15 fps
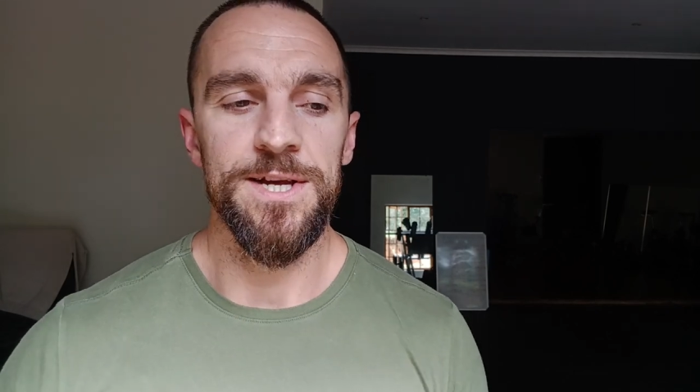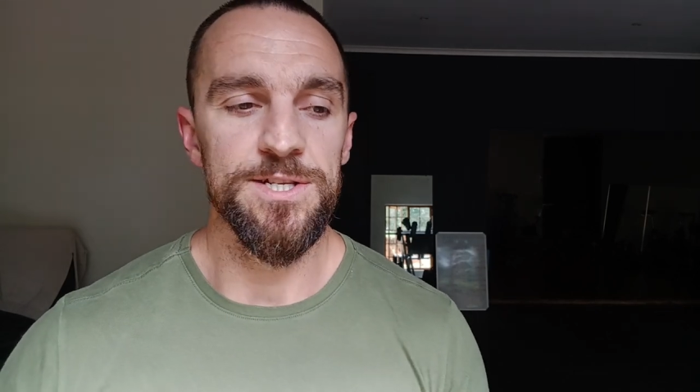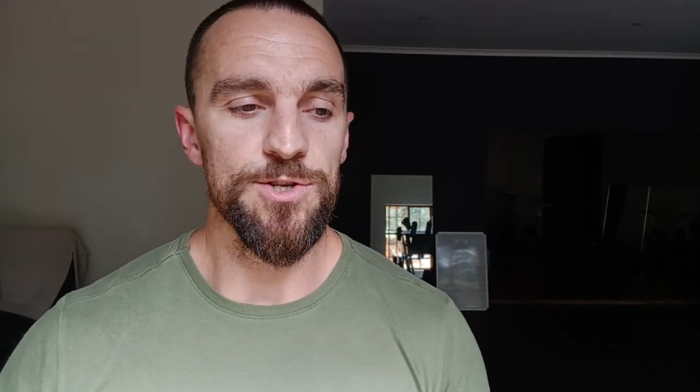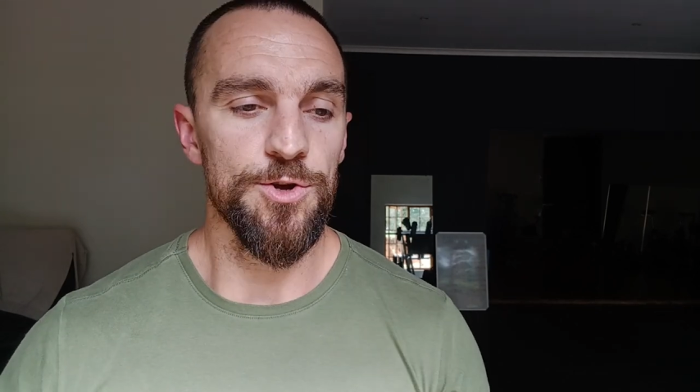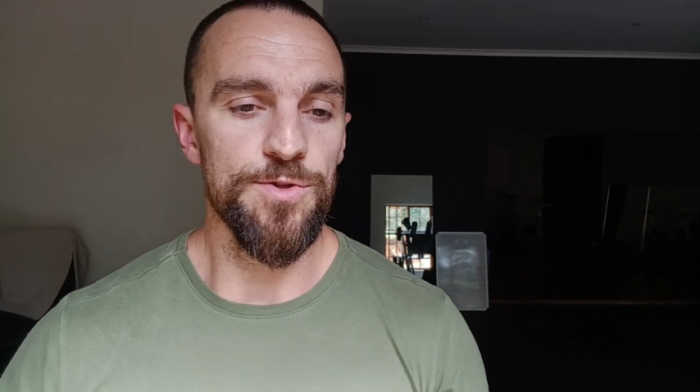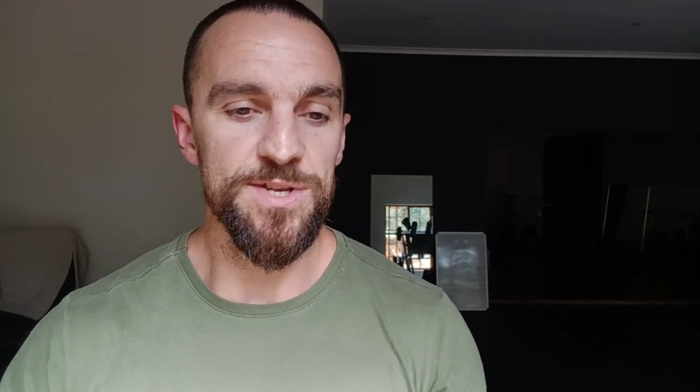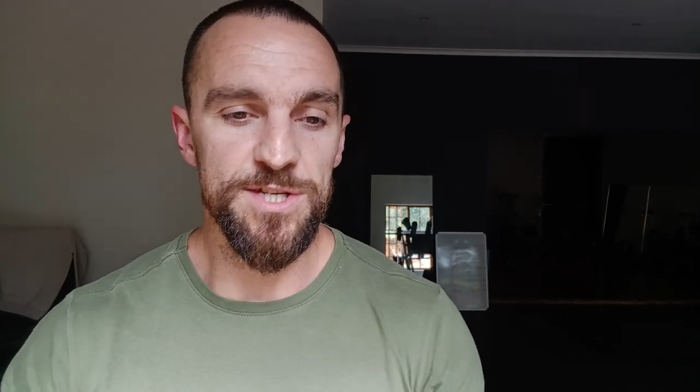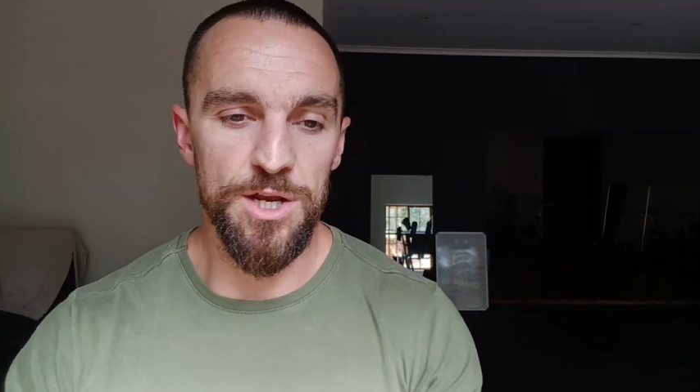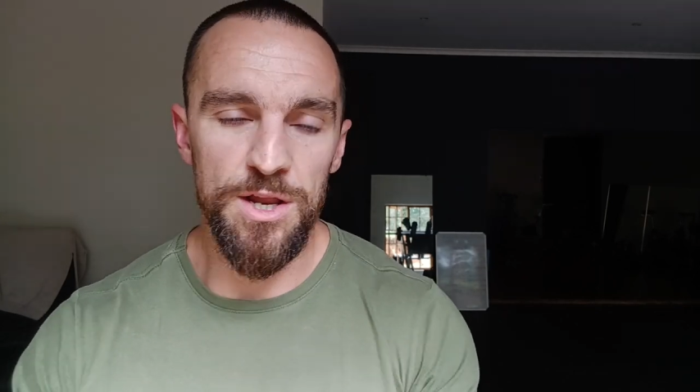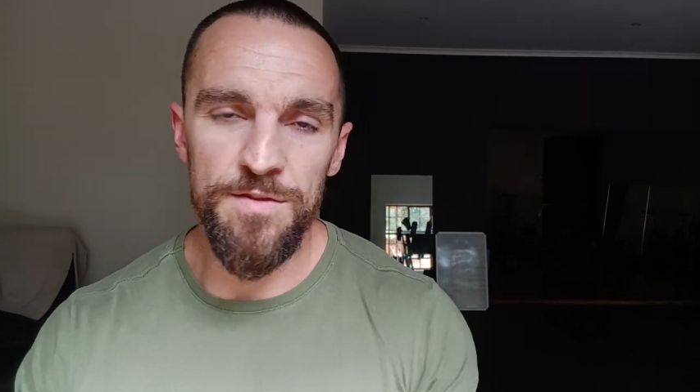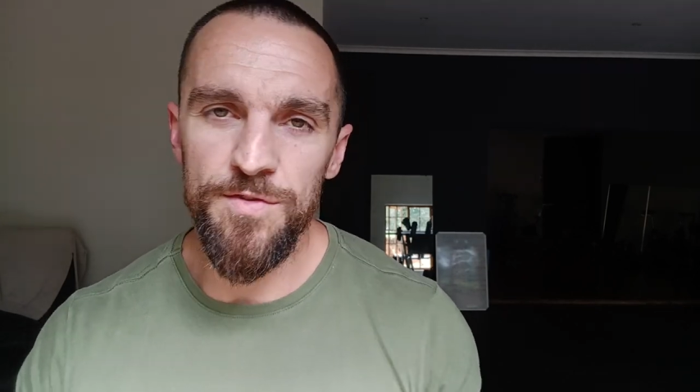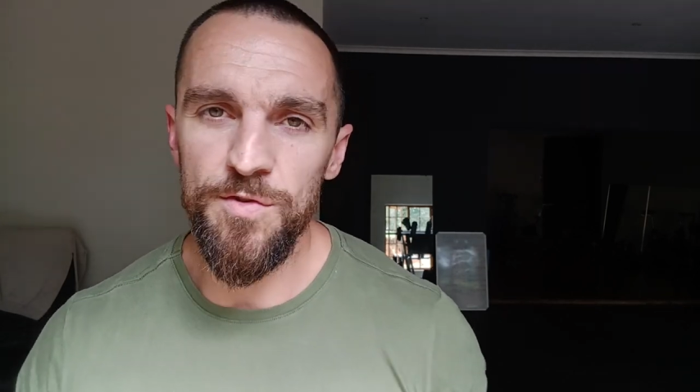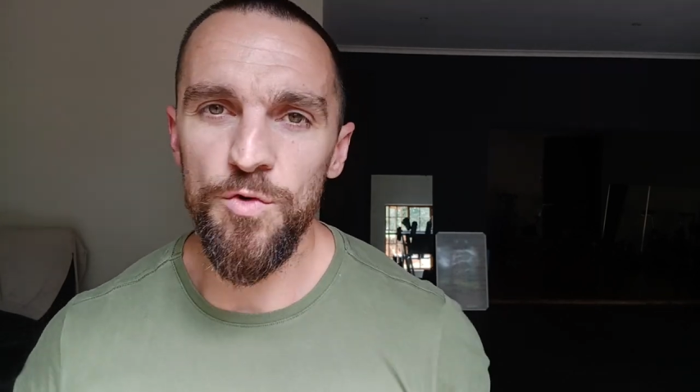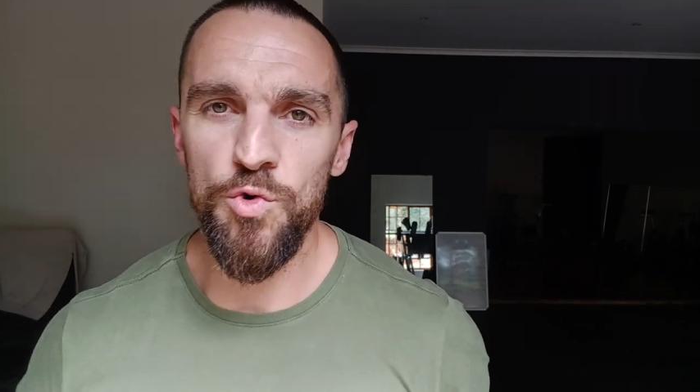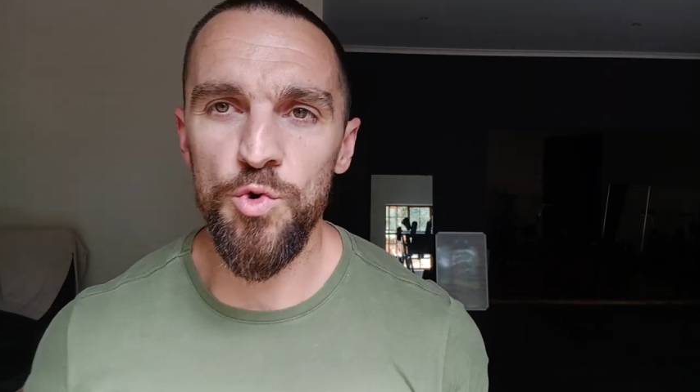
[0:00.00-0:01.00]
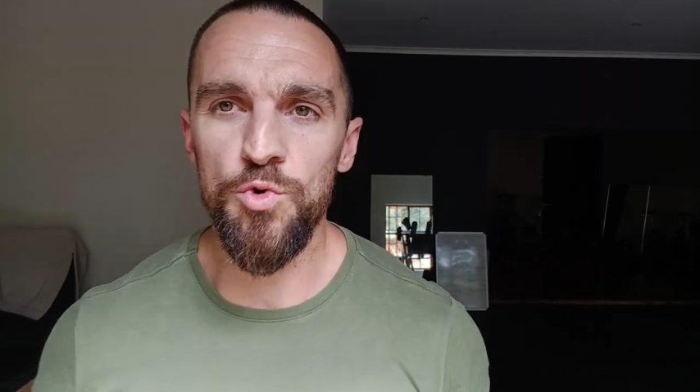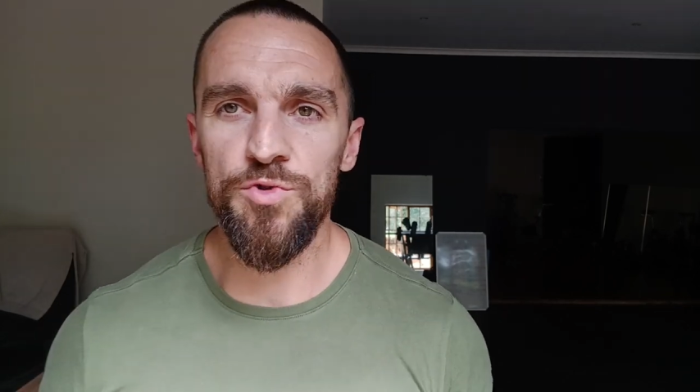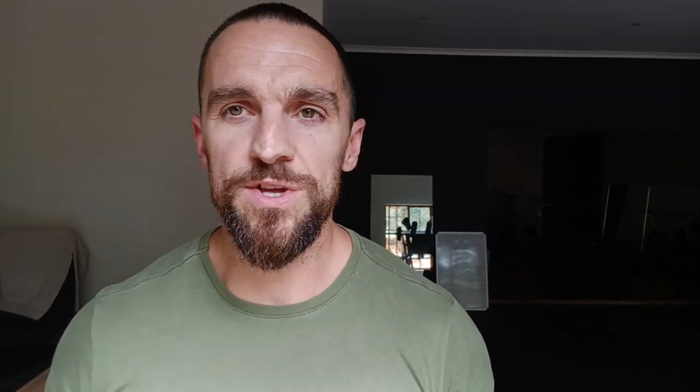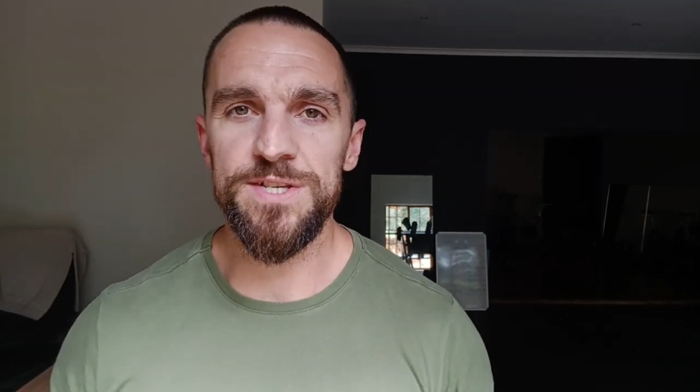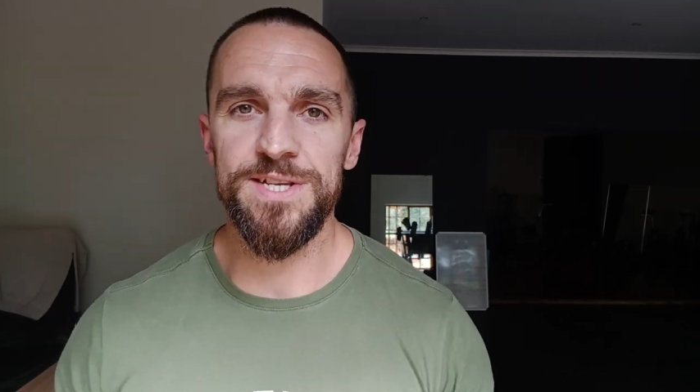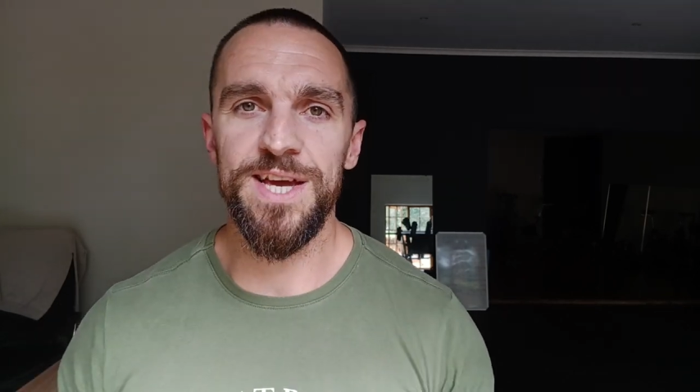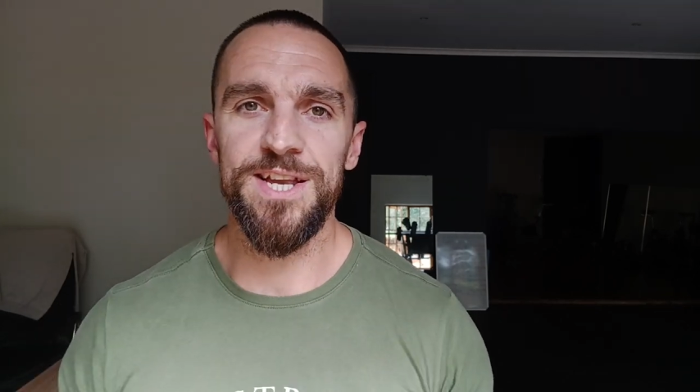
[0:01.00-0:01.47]
So there's a lot of cool
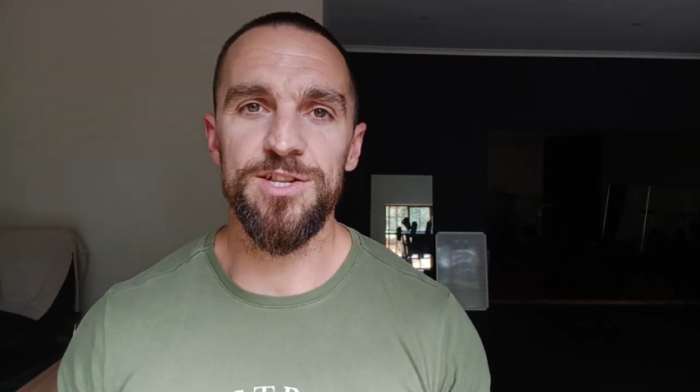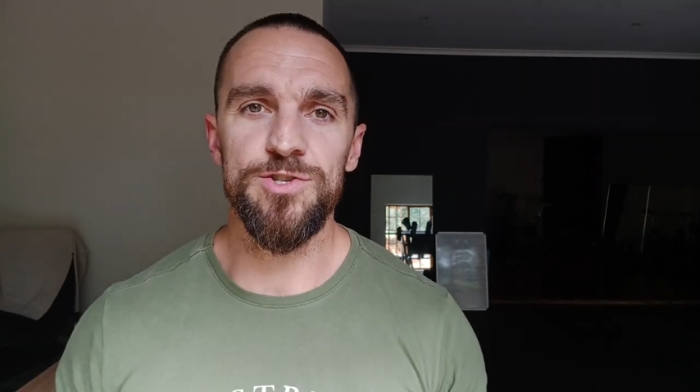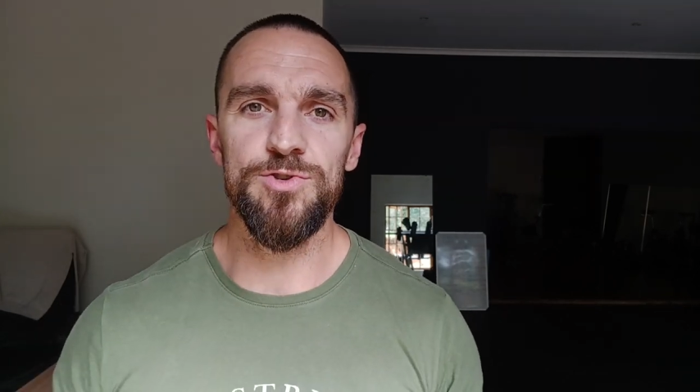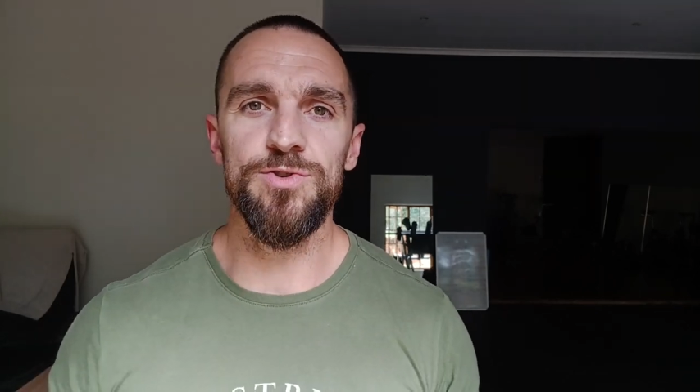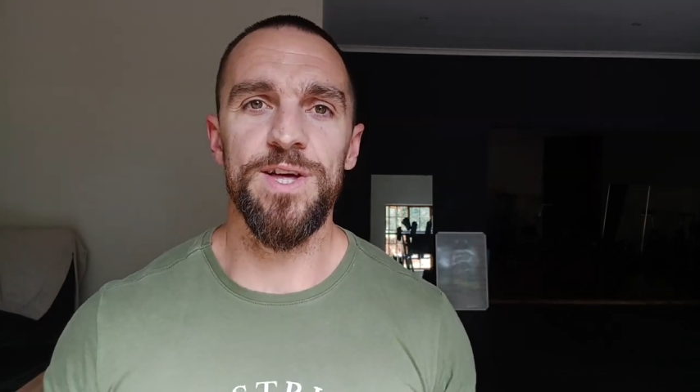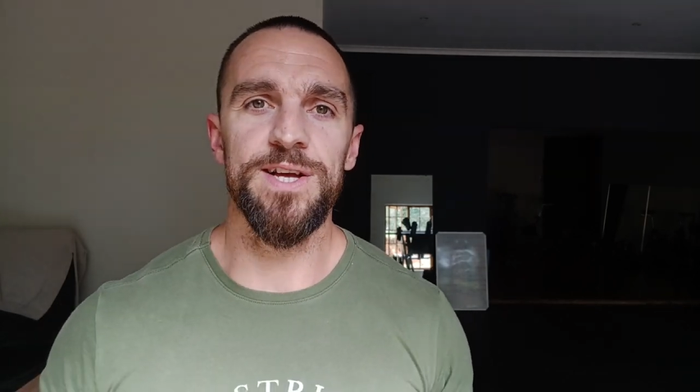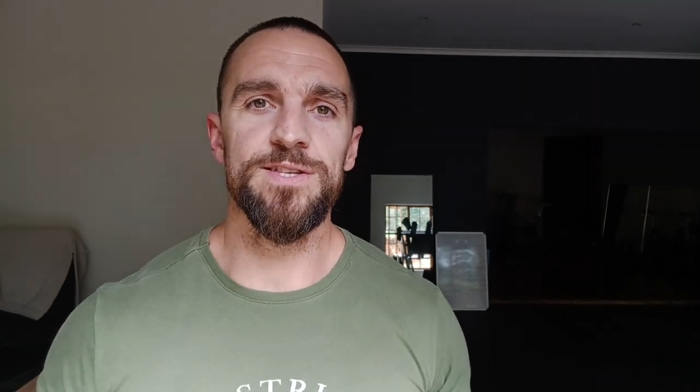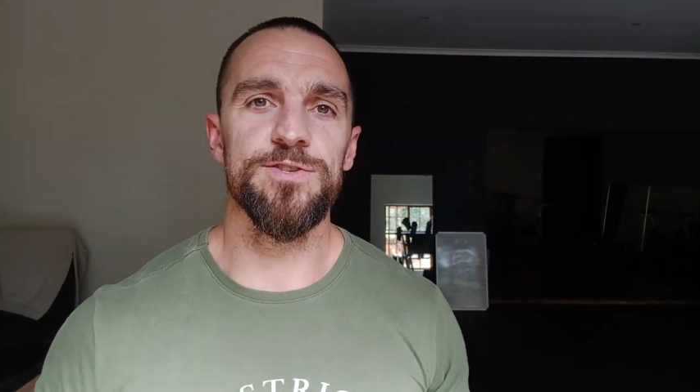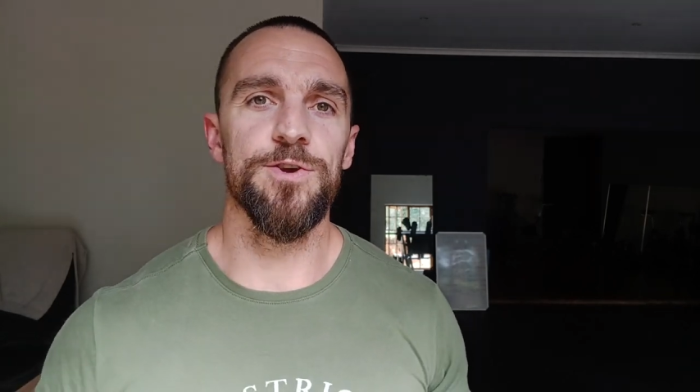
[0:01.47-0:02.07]
things added to that.